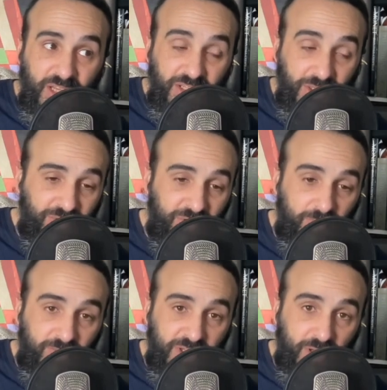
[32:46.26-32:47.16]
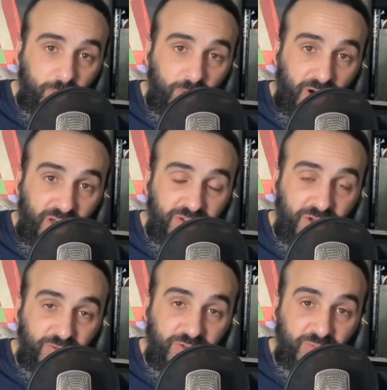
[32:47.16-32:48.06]
a YouTube video where I
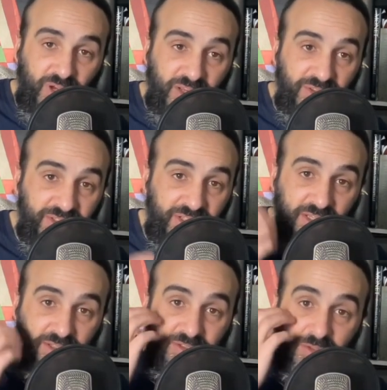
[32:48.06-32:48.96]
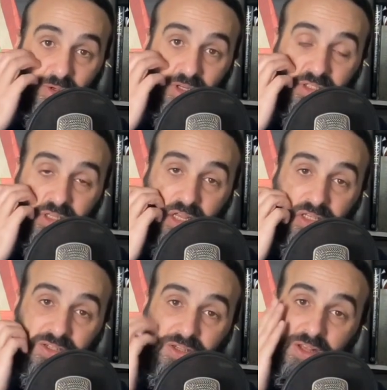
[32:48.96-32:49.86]
show some behind the scenes to an
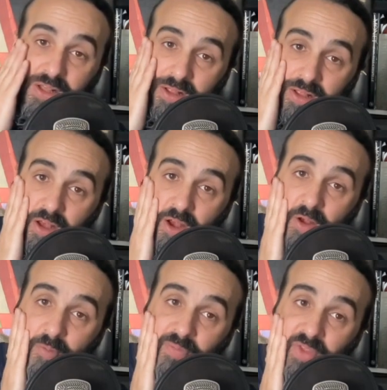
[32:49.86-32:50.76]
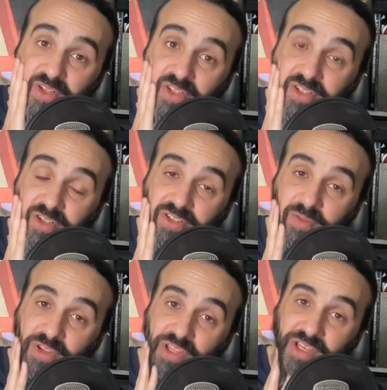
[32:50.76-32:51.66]
extent um, and discuss
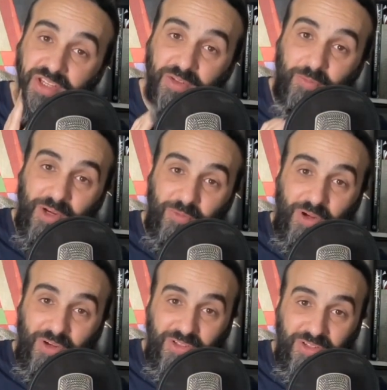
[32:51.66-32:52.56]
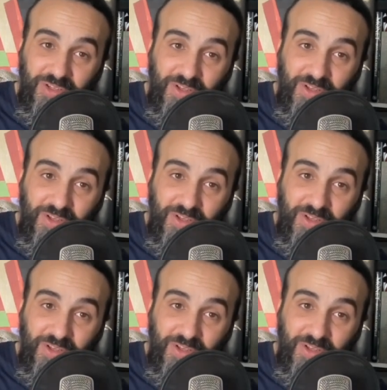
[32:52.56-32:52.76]
some of the things that went wrong,